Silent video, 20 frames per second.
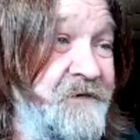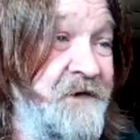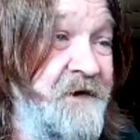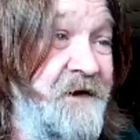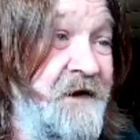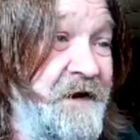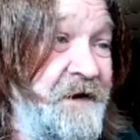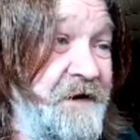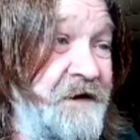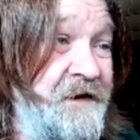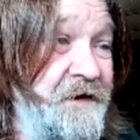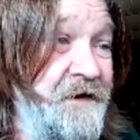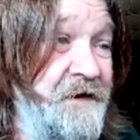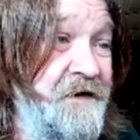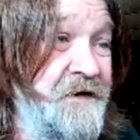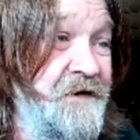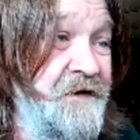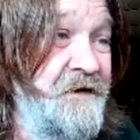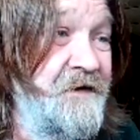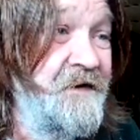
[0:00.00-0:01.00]
for today.
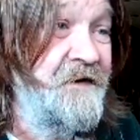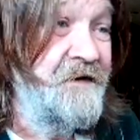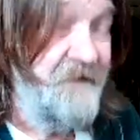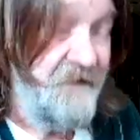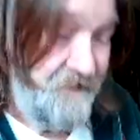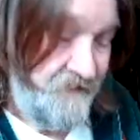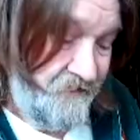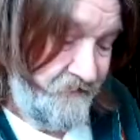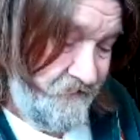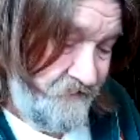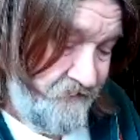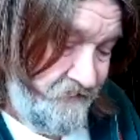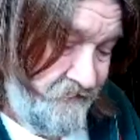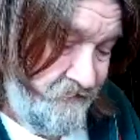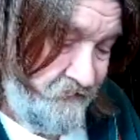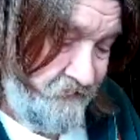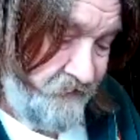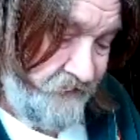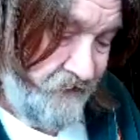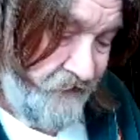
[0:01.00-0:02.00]

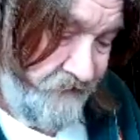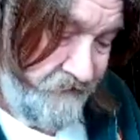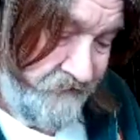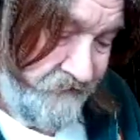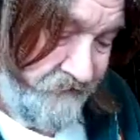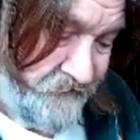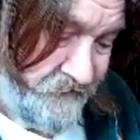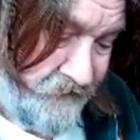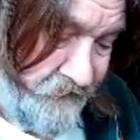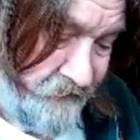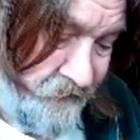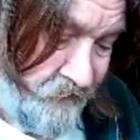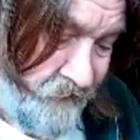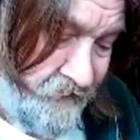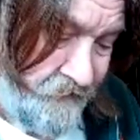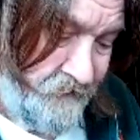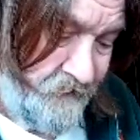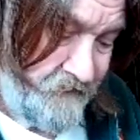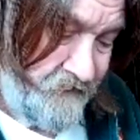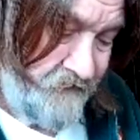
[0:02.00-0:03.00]
We got this here
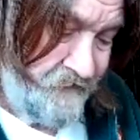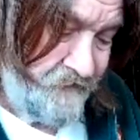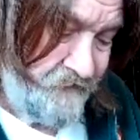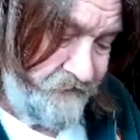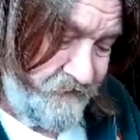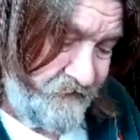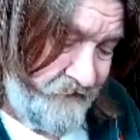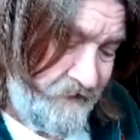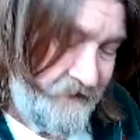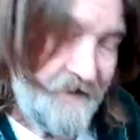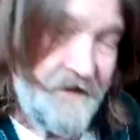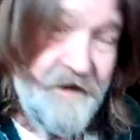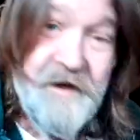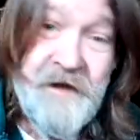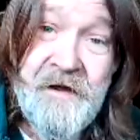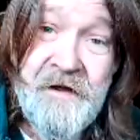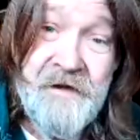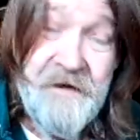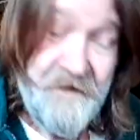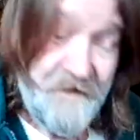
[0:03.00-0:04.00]
one. This is
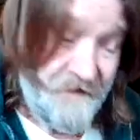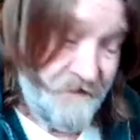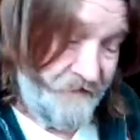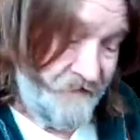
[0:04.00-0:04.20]
that